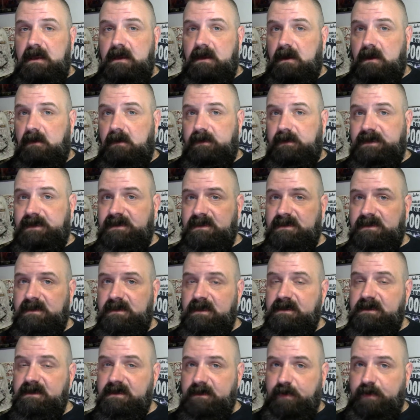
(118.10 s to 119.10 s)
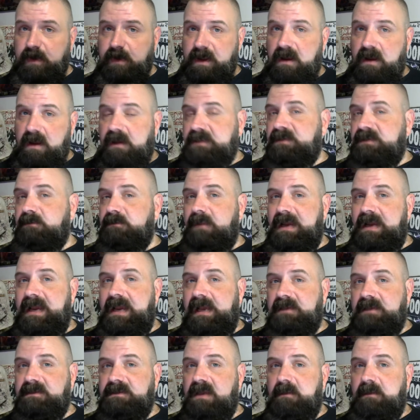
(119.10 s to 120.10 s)
this is a pretty awesome
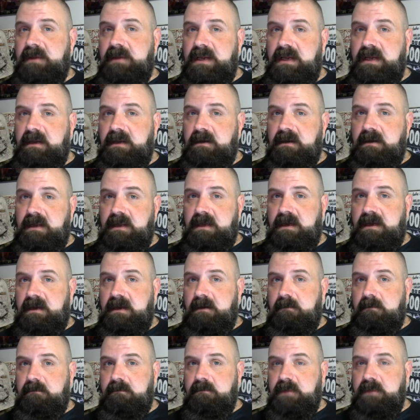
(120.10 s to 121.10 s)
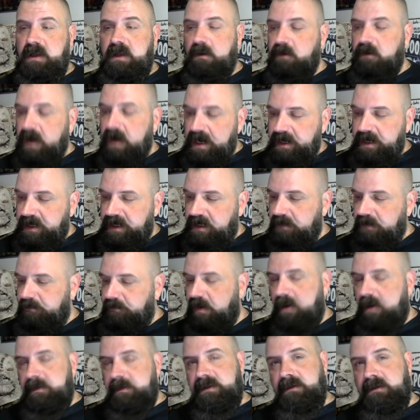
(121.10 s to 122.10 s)
mask. I mean, granted, it could
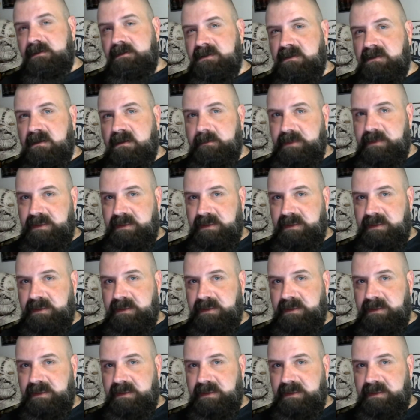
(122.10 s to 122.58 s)
probably use a little bit of